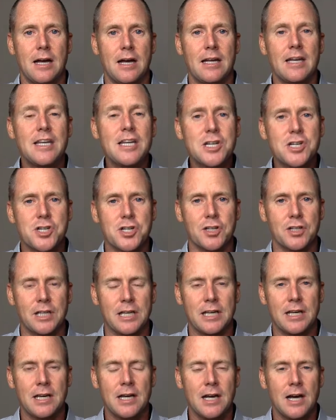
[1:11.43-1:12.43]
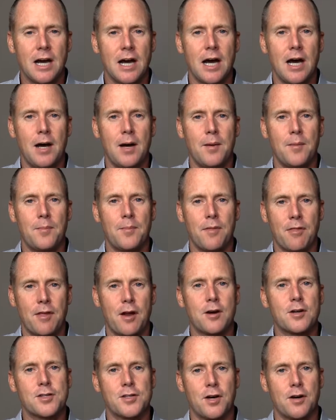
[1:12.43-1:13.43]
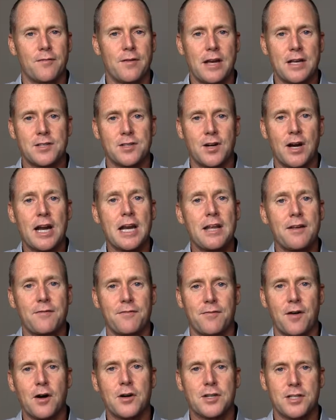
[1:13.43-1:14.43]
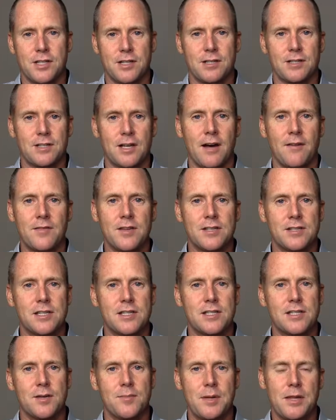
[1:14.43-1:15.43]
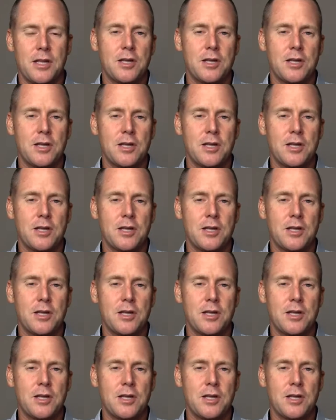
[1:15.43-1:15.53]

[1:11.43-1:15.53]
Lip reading: initially their surveys or any functions of the system,